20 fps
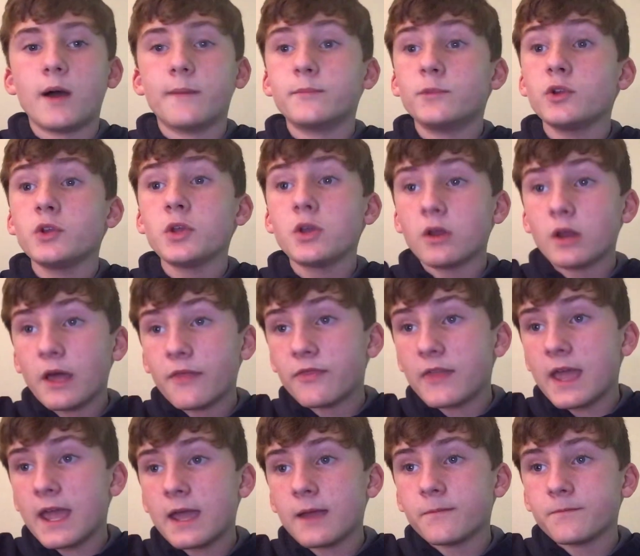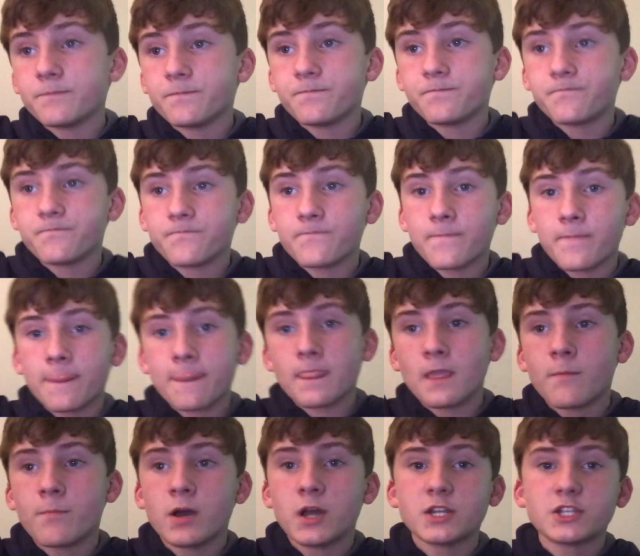Uh, I'm really good at that,
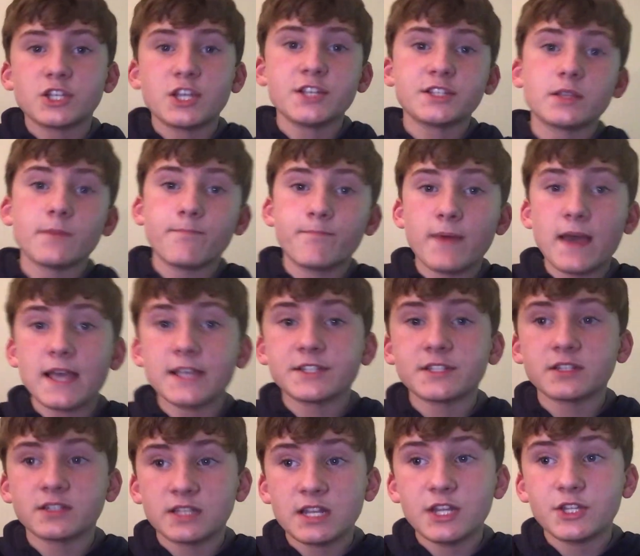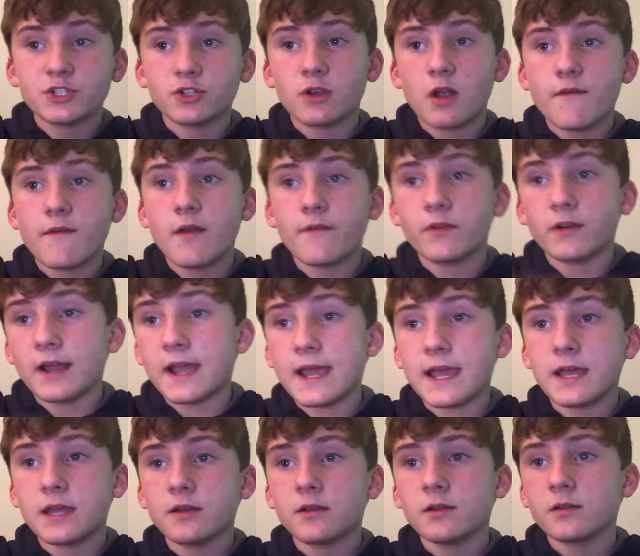but she's the best teacher I've
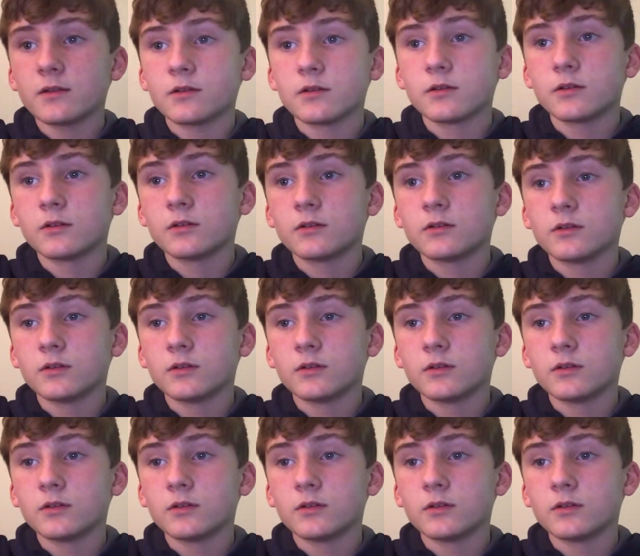ever had.